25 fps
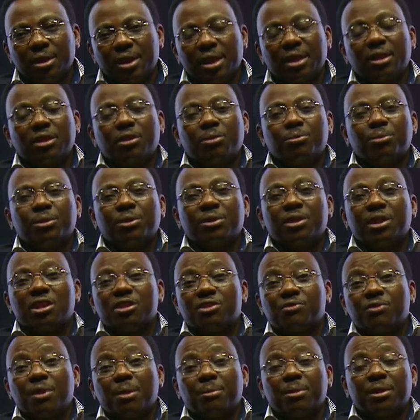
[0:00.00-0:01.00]
Kingdom
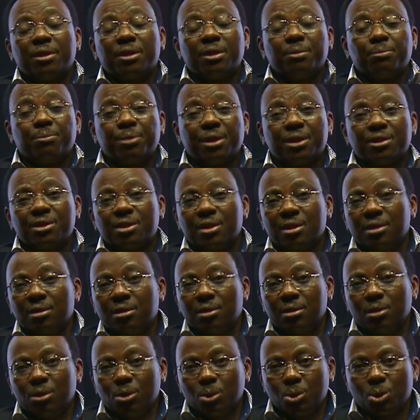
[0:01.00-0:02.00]
Builders family based
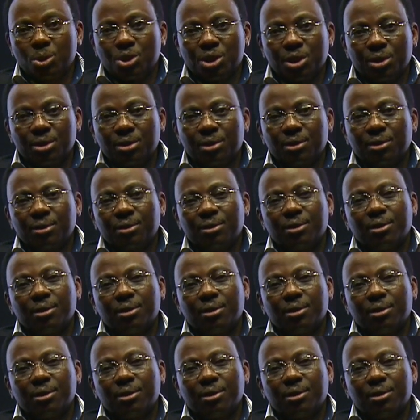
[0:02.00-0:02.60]
in Luton.